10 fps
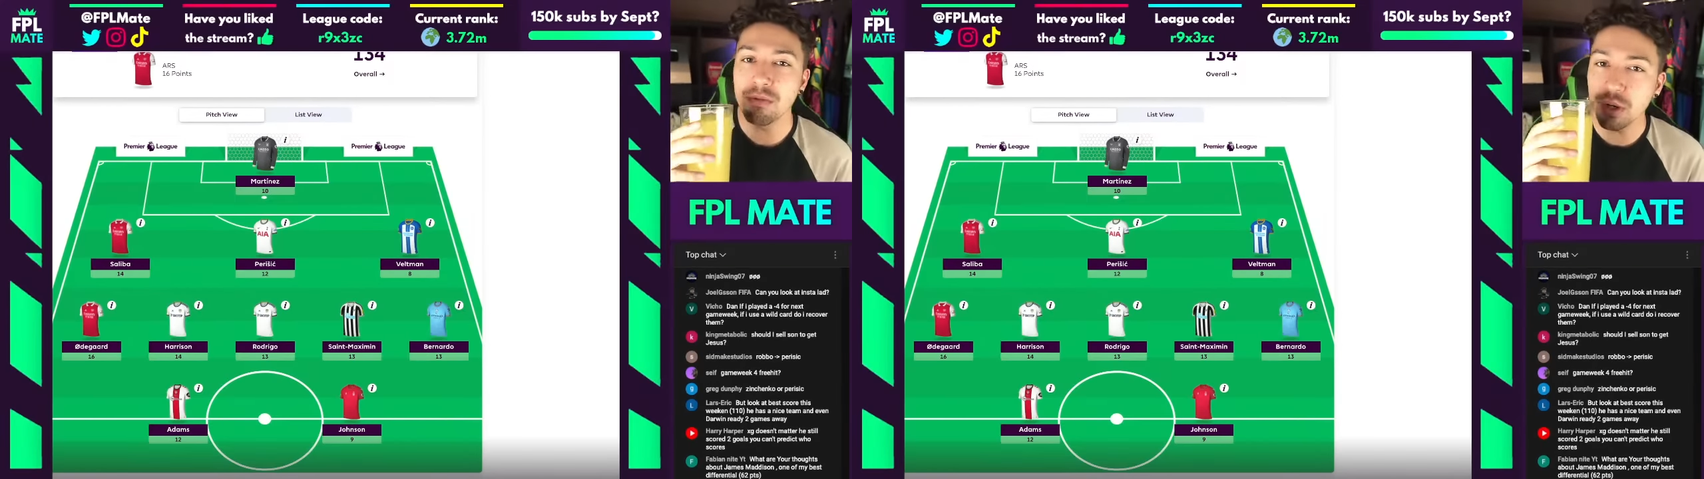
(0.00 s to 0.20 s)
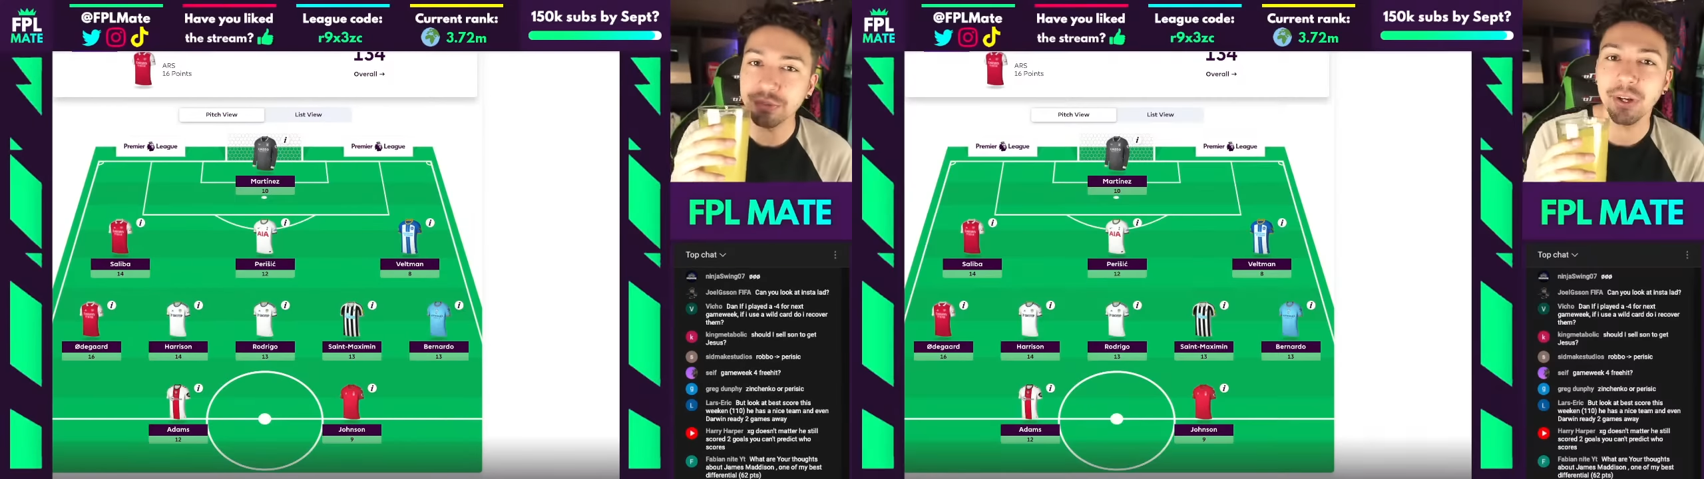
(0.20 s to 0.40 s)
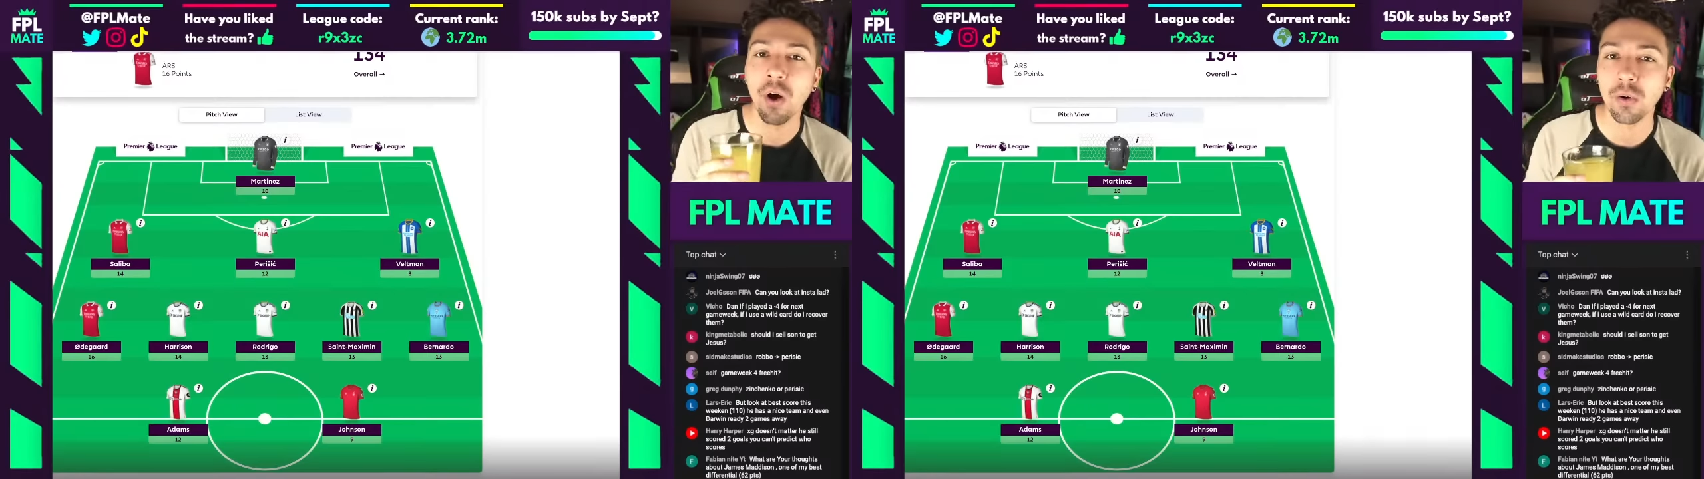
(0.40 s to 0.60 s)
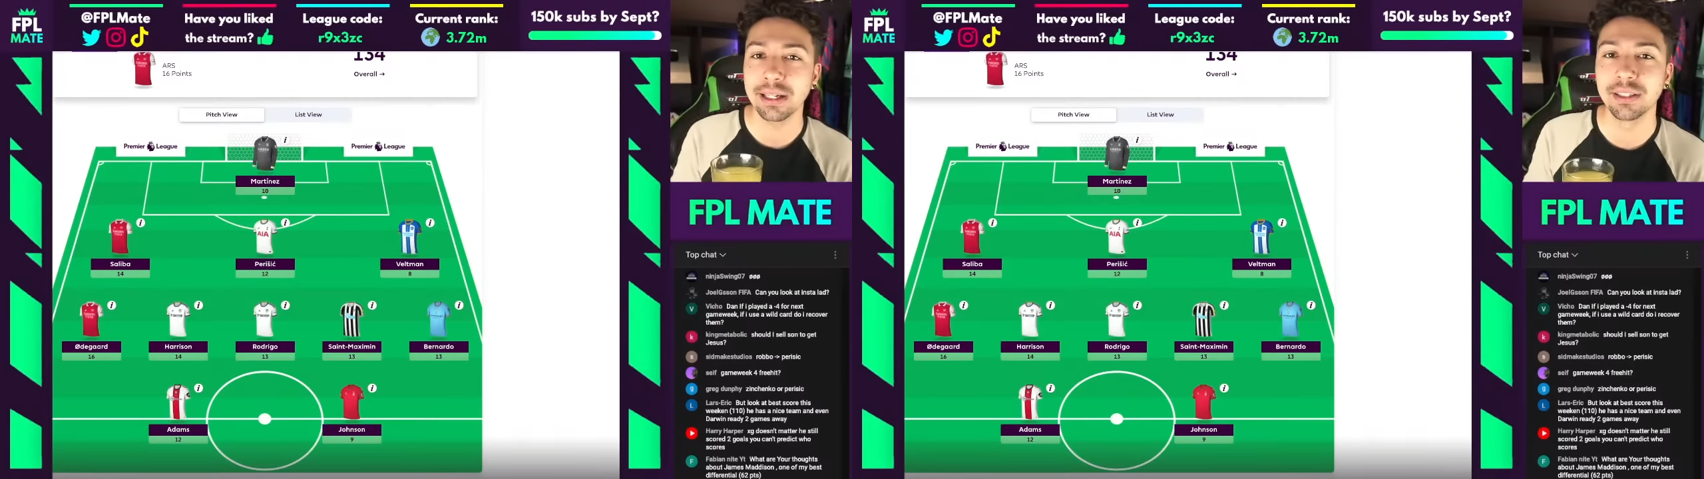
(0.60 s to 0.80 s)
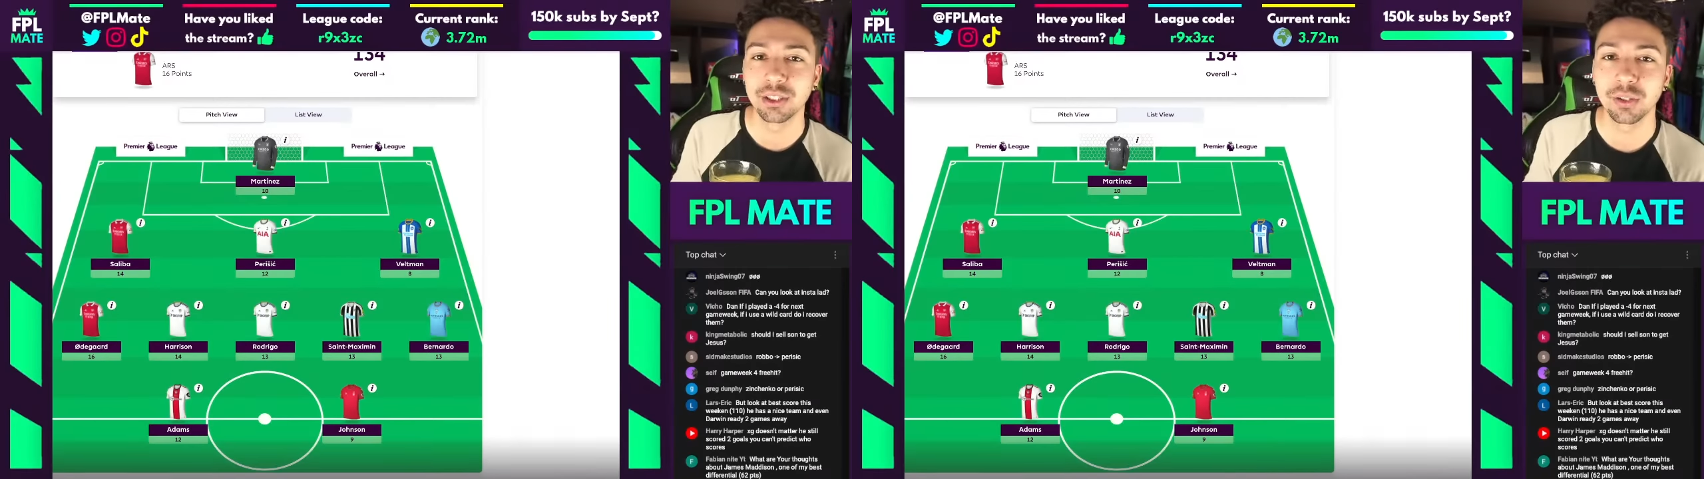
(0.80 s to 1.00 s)
moved to
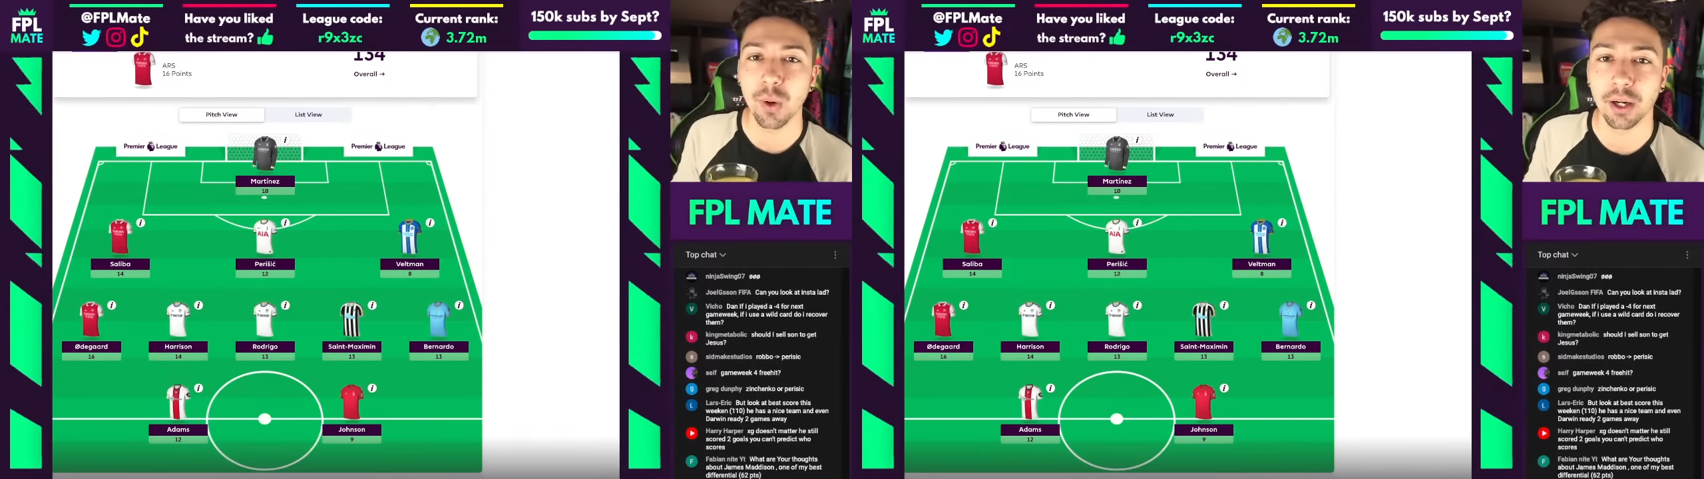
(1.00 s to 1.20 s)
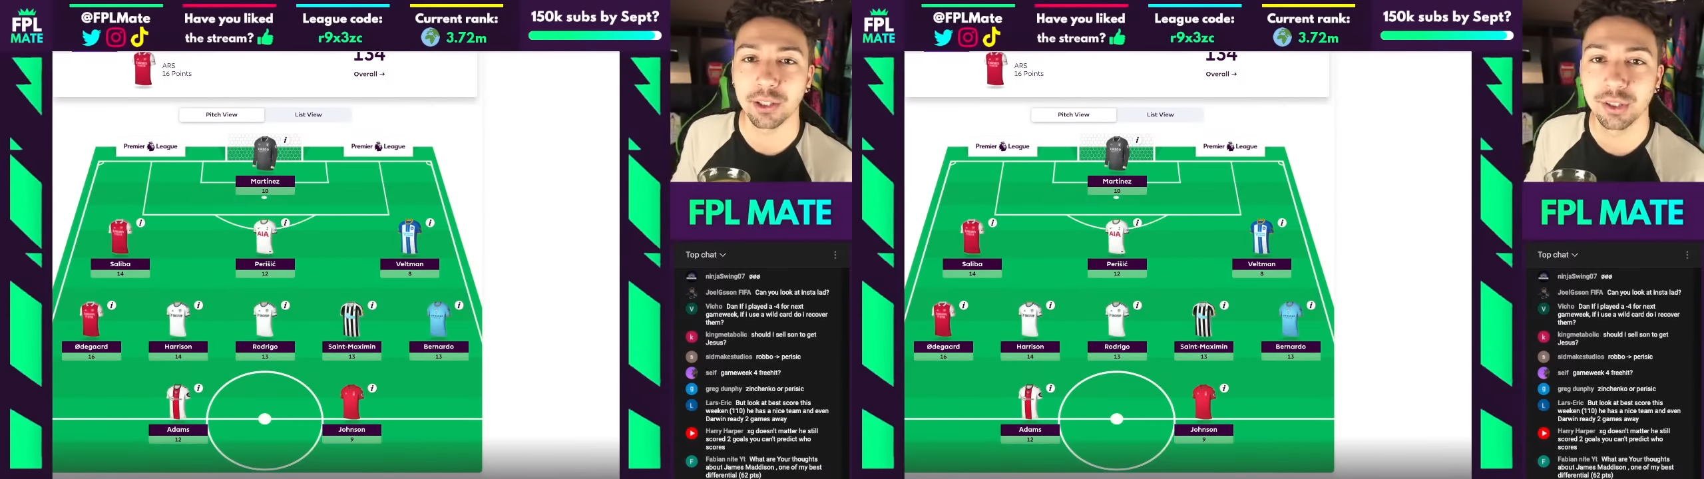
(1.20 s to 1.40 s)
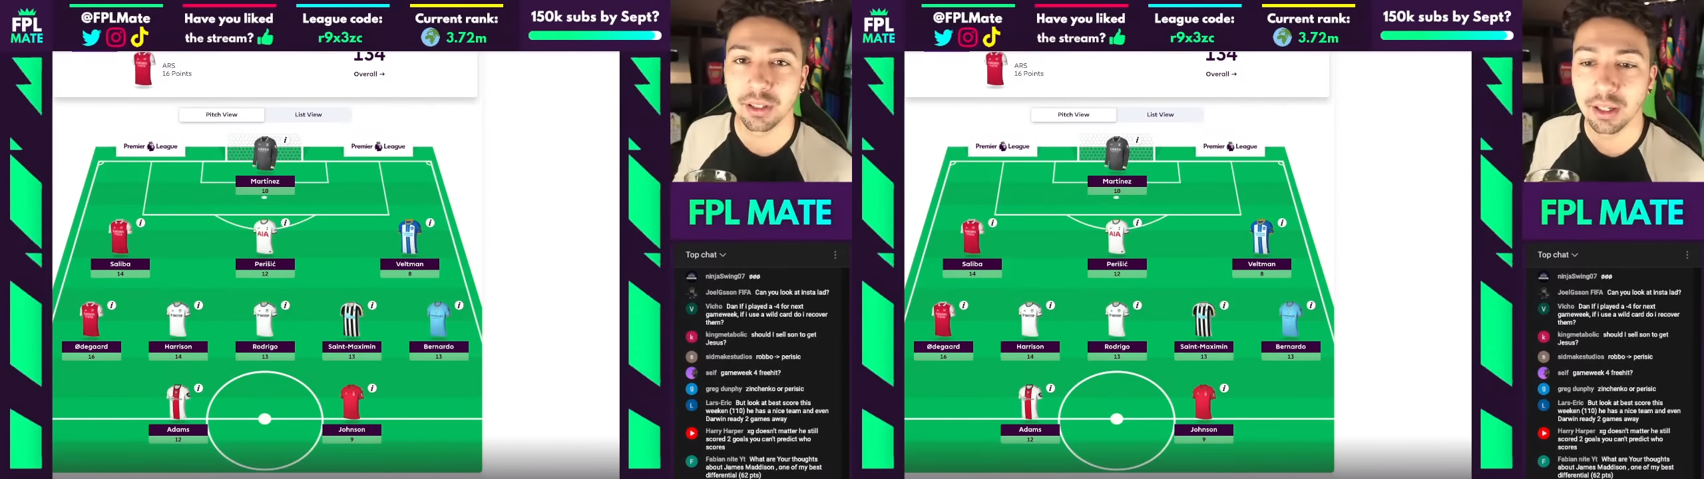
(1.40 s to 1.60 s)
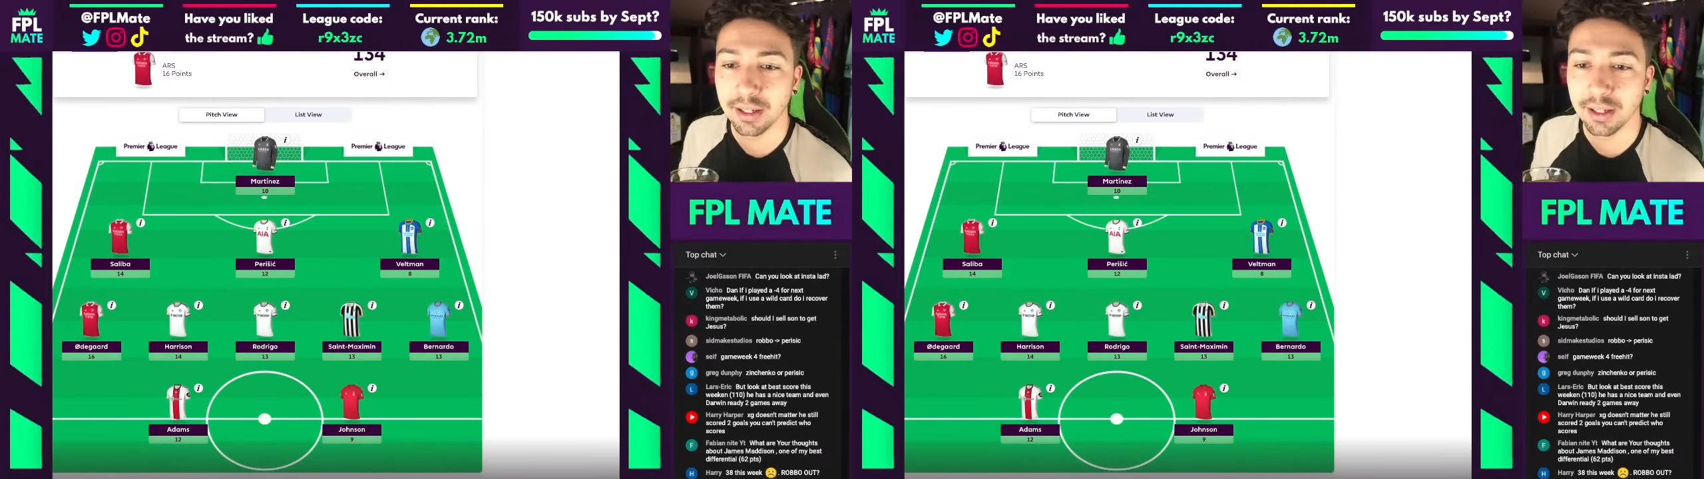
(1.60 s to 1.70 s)
orange squash.